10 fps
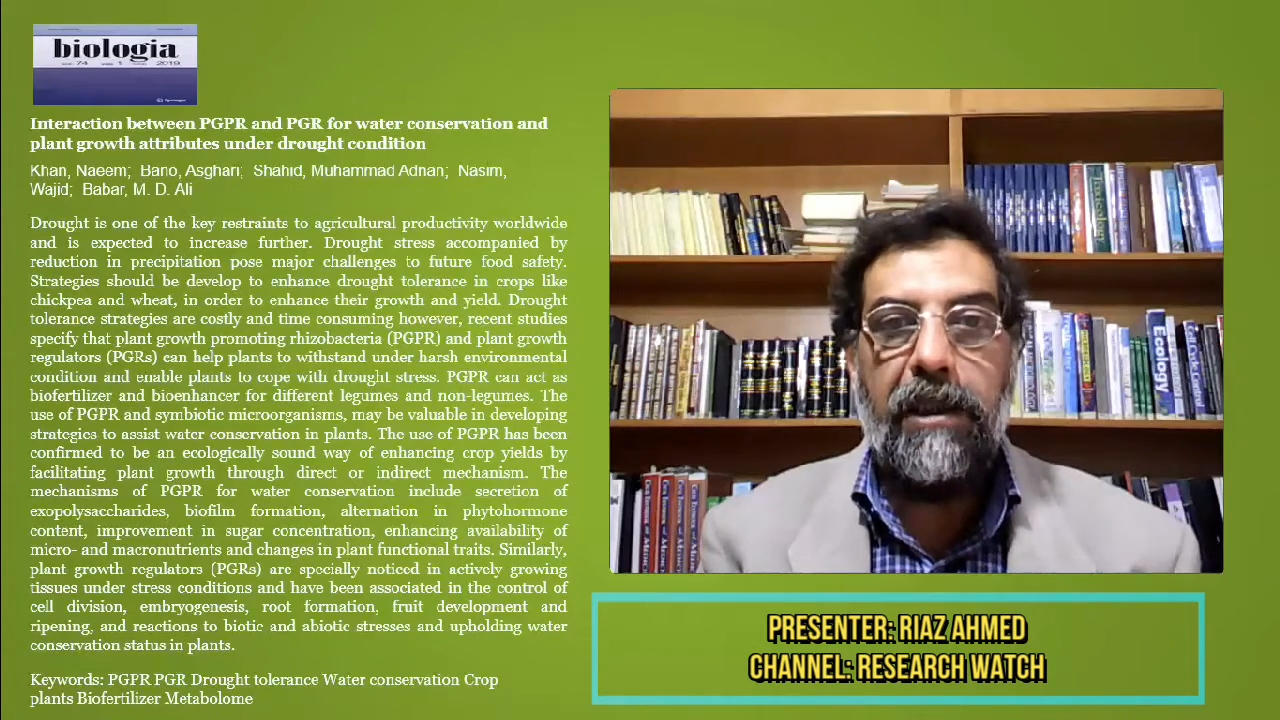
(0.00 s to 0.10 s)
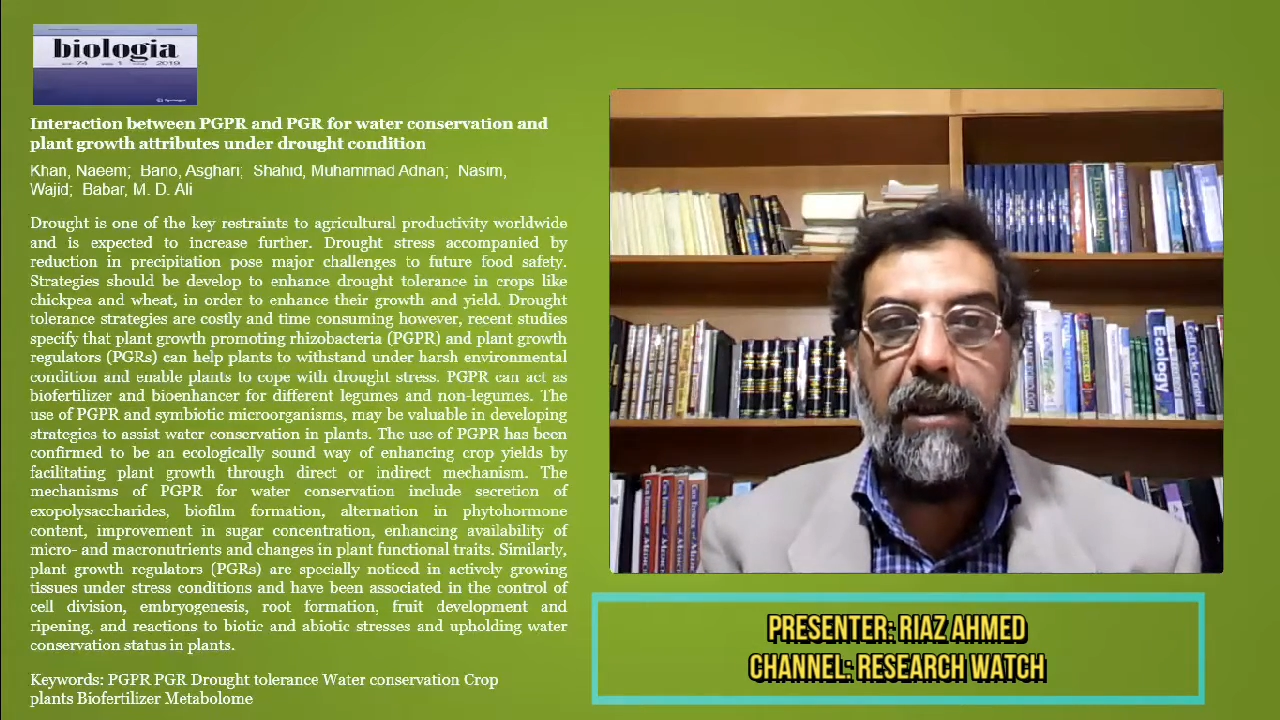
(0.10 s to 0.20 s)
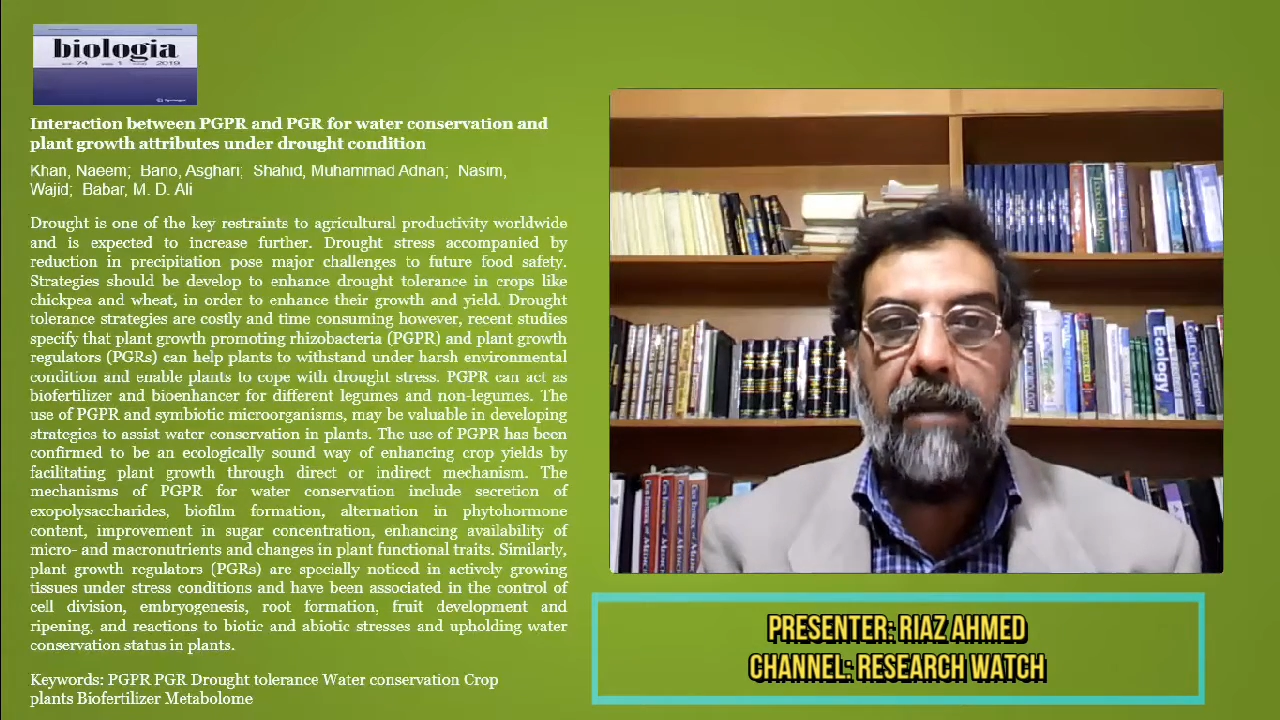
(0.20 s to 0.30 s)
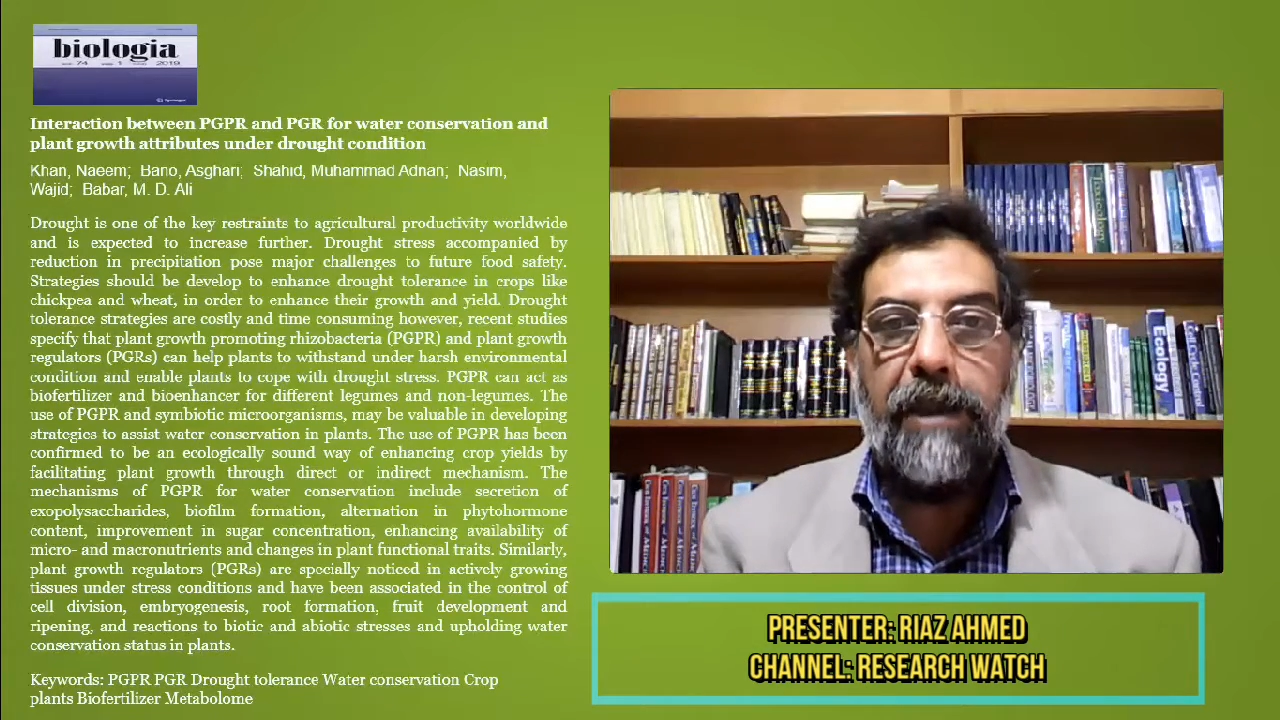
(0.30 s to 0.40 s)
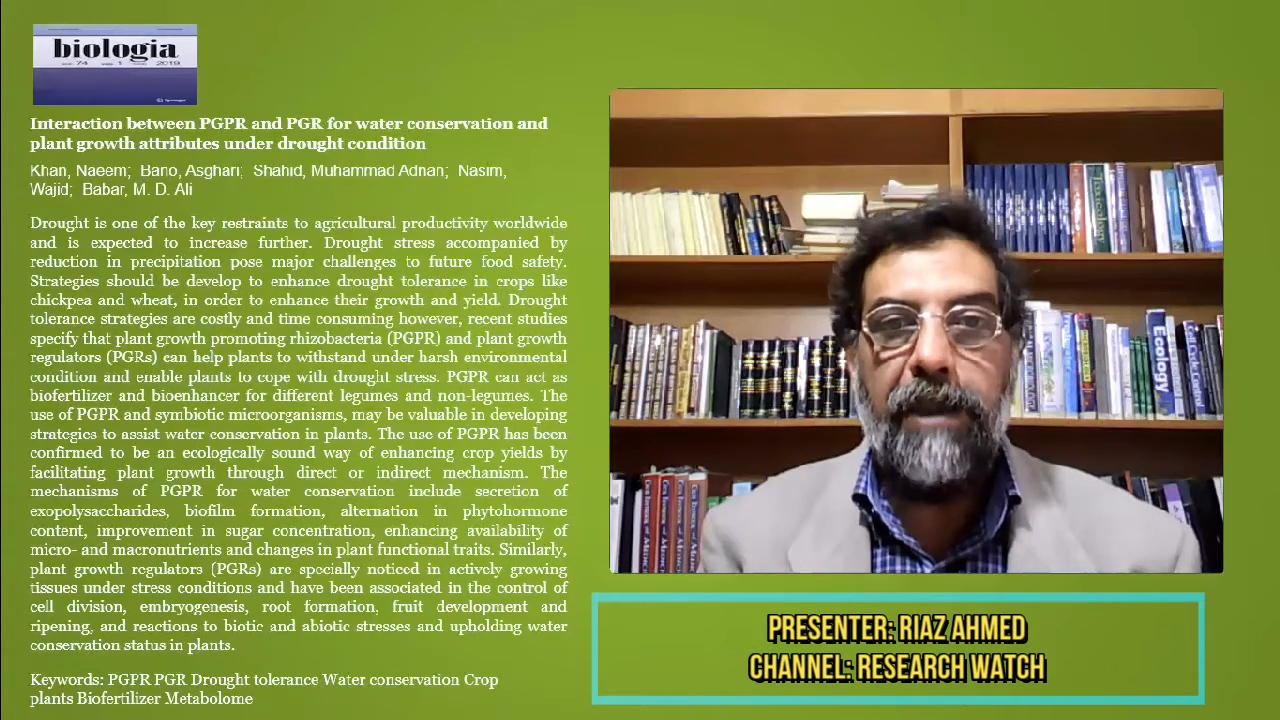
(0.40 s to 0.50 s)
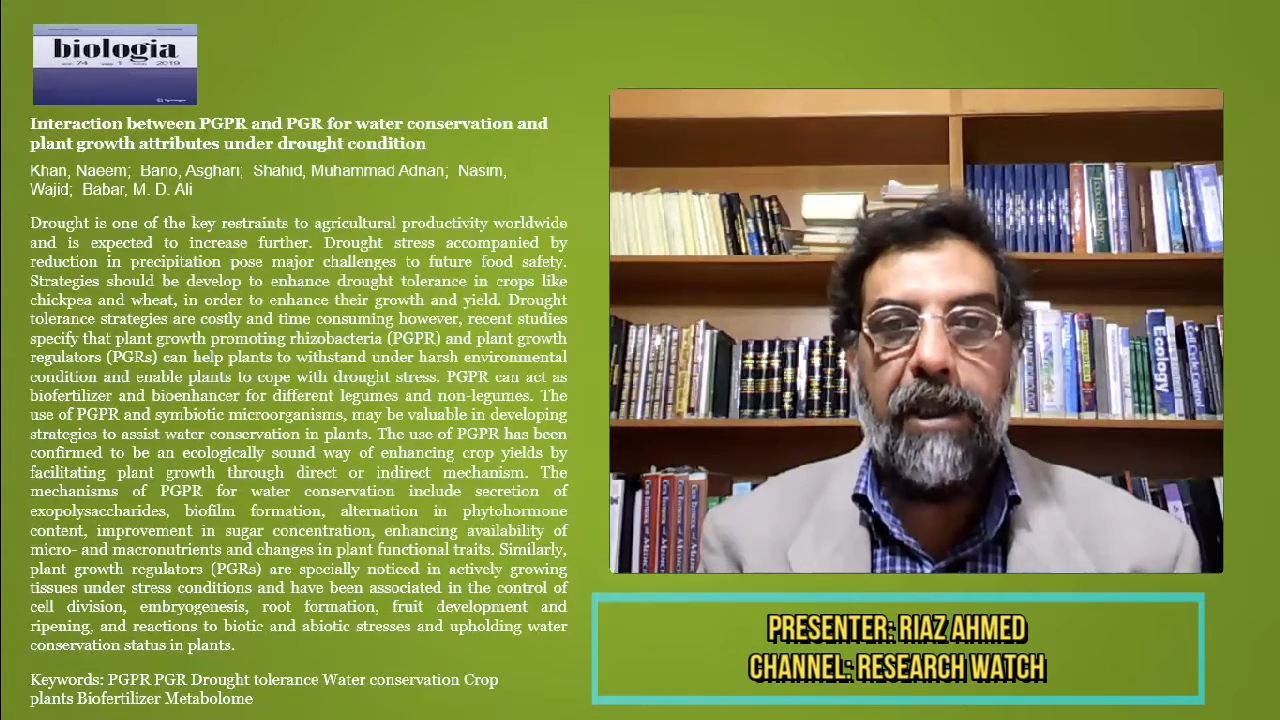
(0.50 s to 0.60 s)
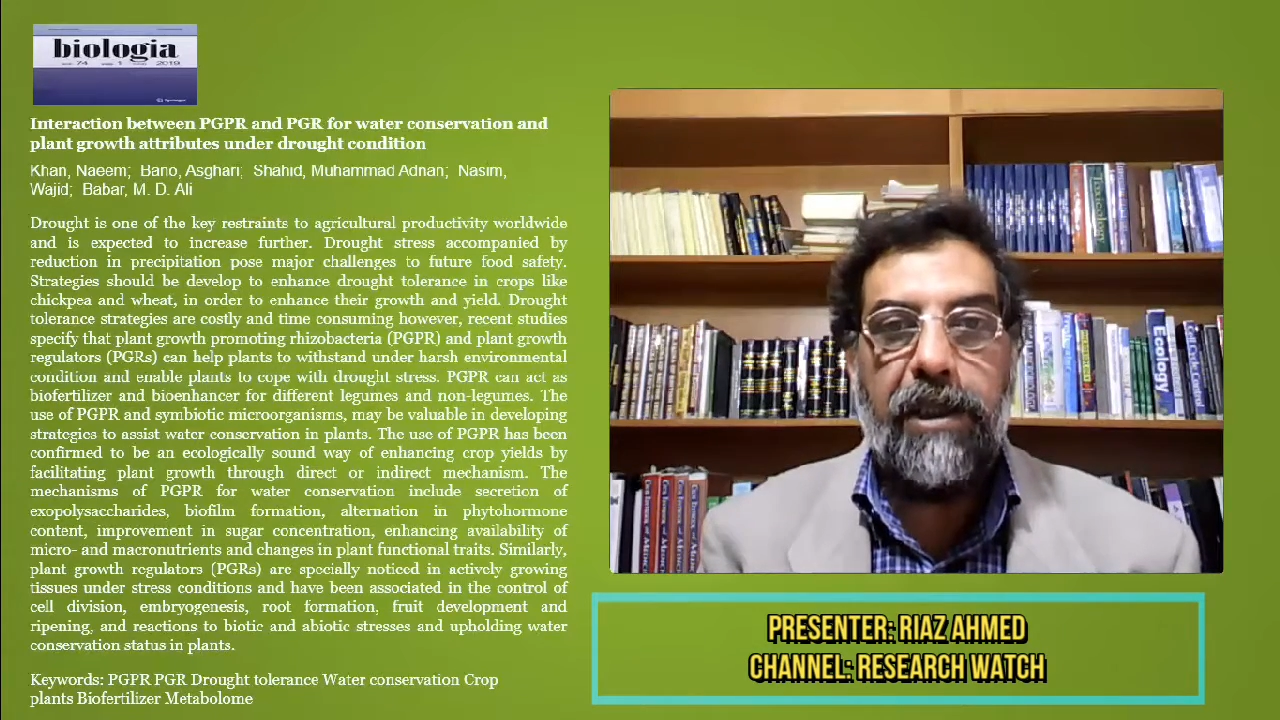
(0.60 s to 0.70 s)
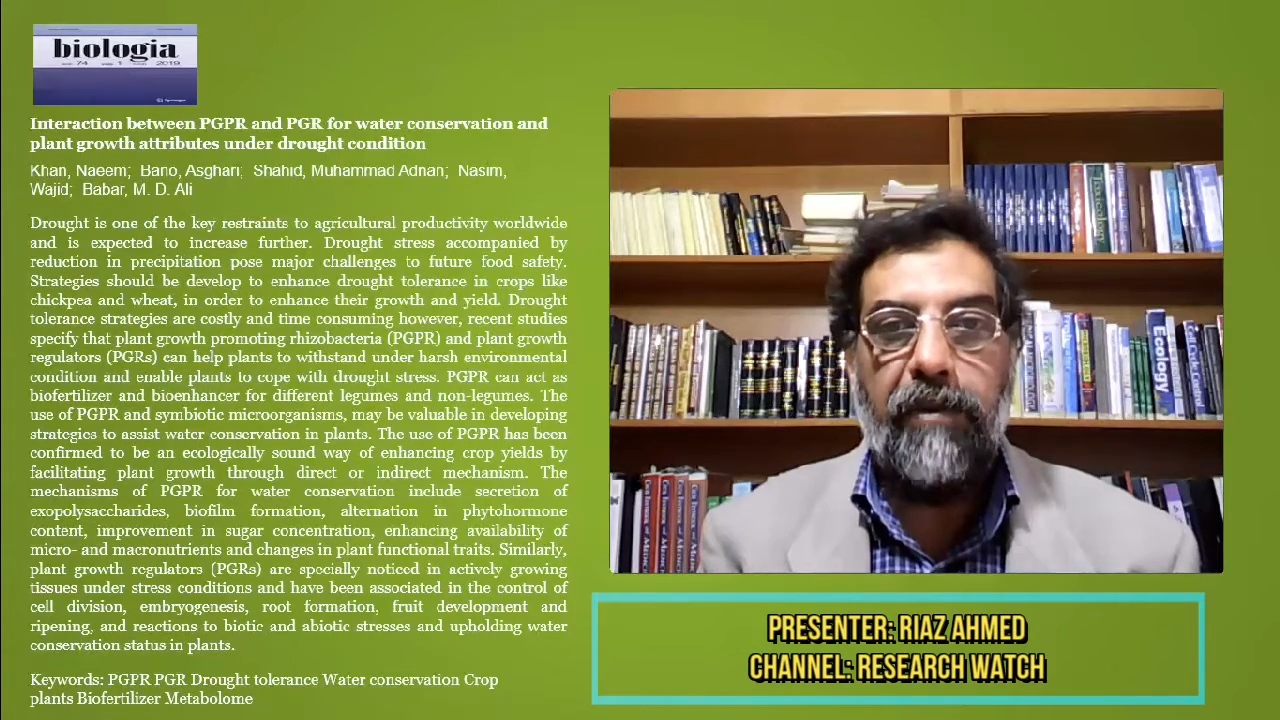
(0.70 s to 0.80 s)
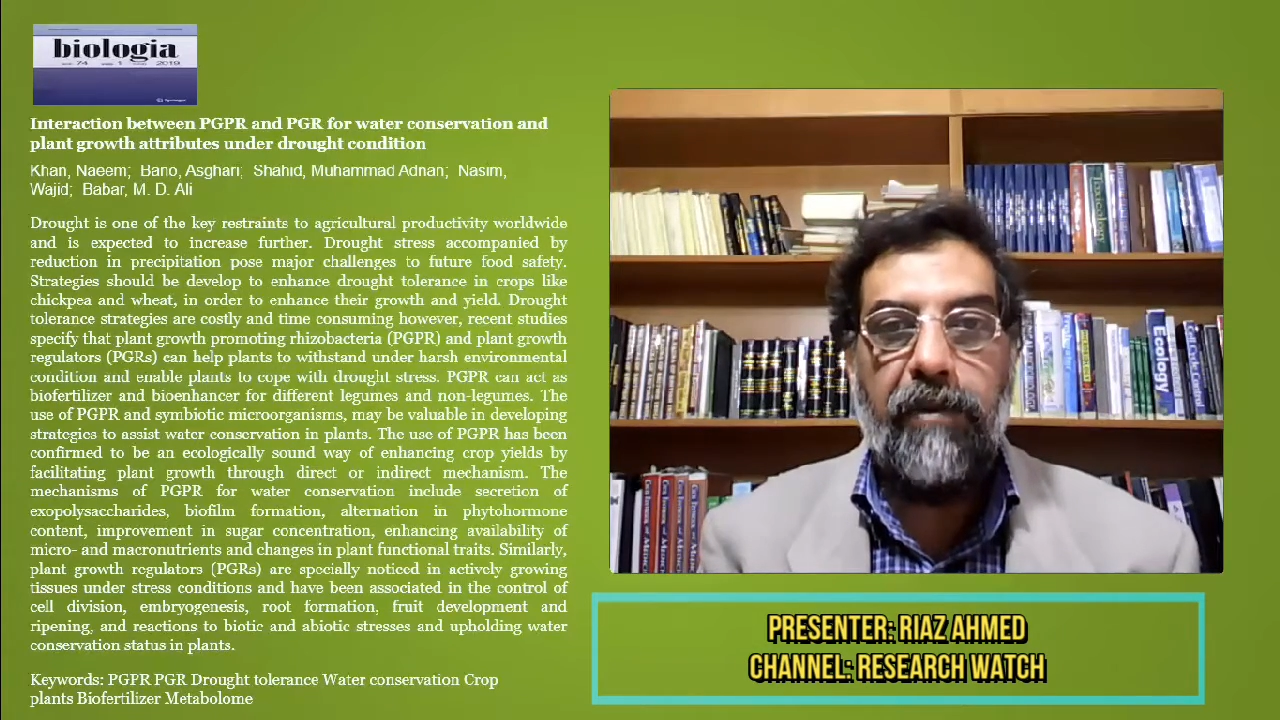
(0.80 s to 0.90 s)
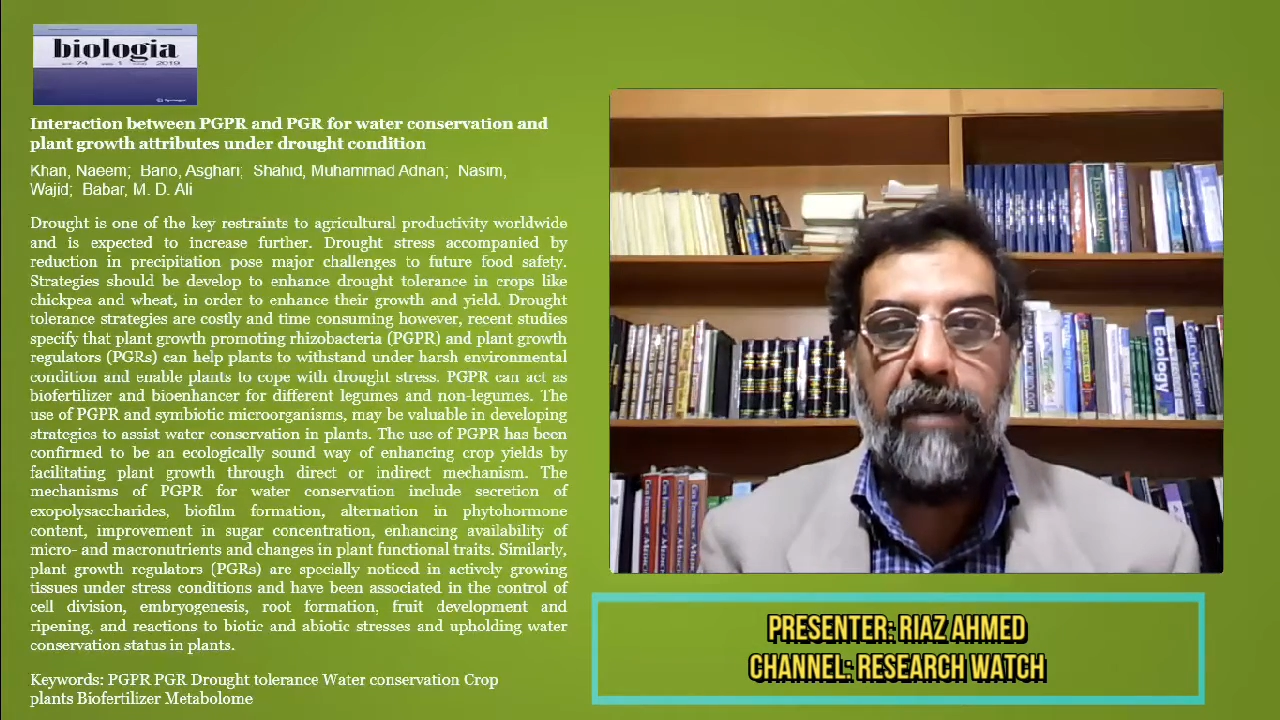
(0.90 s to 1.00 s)

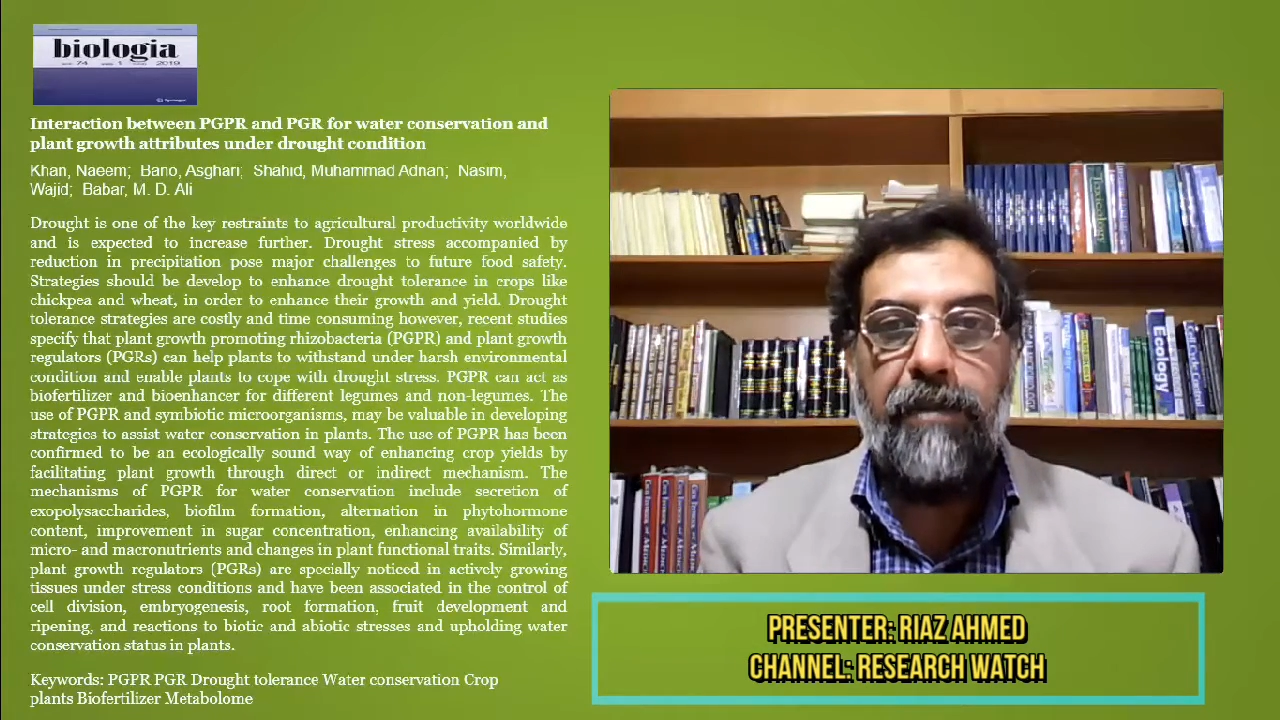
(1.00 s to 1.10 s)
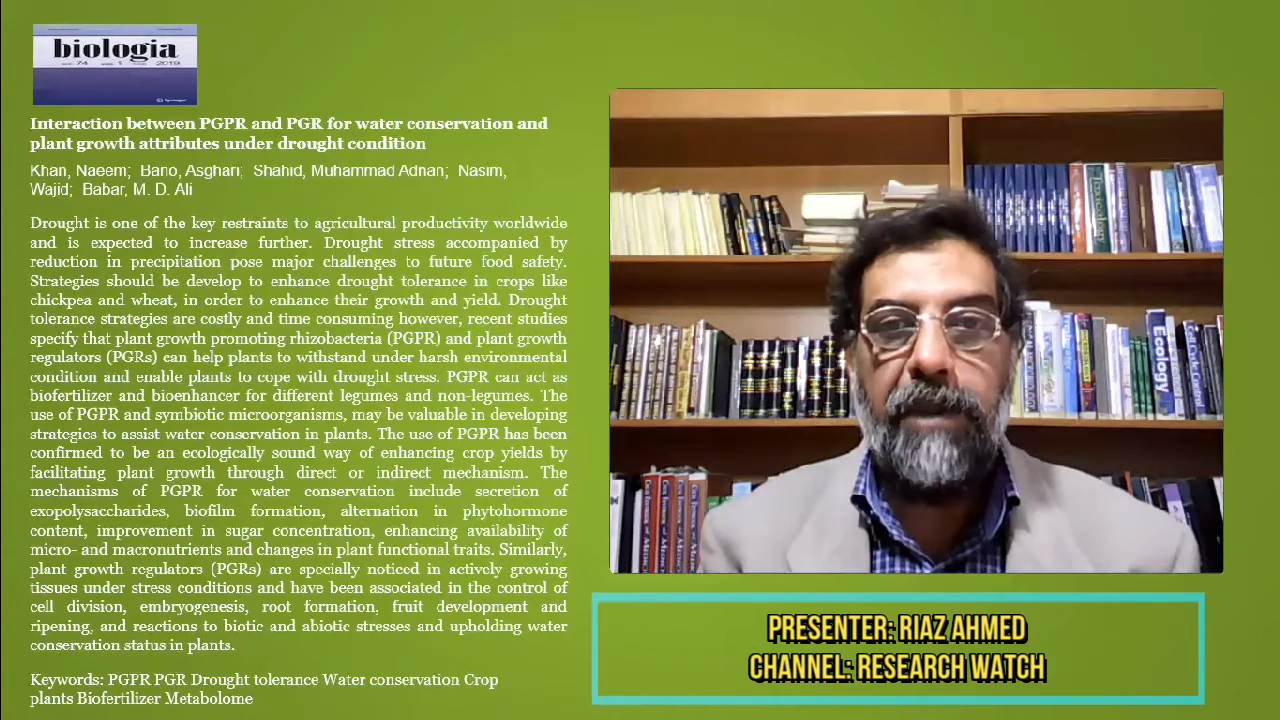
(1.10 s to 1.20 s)
combination with